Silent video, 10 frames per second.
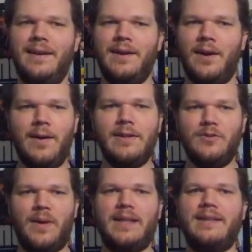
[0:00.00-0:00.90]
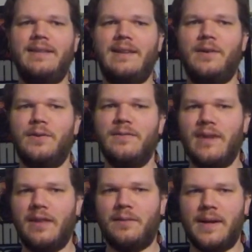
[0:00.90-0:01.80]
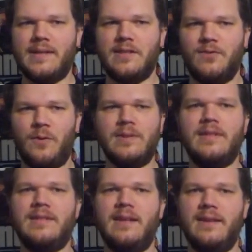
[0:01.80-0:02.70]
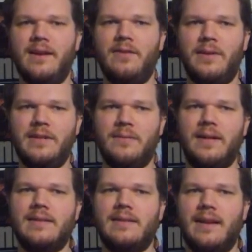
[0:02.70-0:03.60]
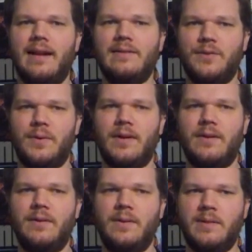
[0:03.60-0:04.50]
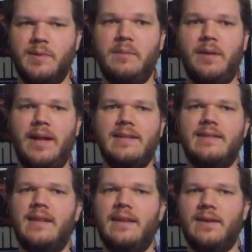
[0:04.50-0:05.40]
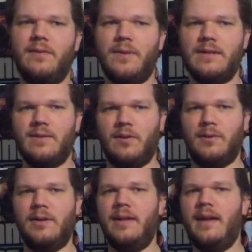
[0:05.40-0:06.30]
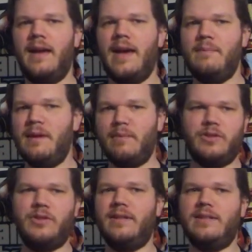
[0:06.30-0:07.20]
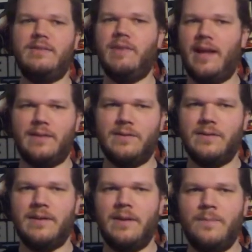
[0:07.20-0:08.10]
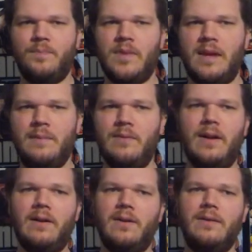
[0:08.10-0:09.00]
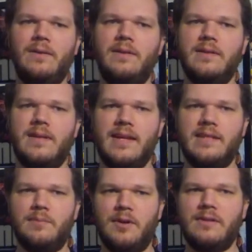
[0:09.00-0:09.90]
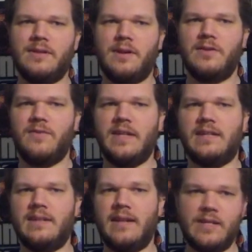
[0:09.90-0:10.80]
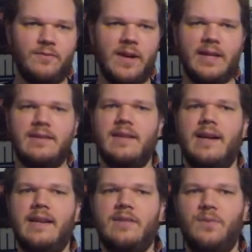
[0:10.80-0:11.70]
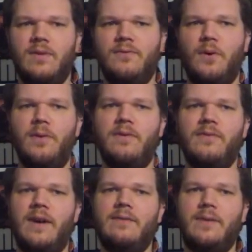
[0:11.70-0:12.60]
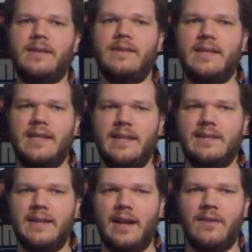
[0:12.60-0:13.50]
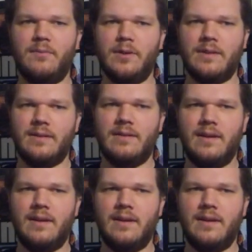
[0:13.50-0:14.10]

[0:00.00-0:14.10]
R.H. Whalen, the owner of Death Race, is forced to sell the Death Race rights to Niles York, who has big plans to take Death Race global and make bajillions of dollars. Meanwhile, Carl Lucas has his burn scars fixed, and as Frankenstein has won 4 of the 5 races he needs to get out of prison.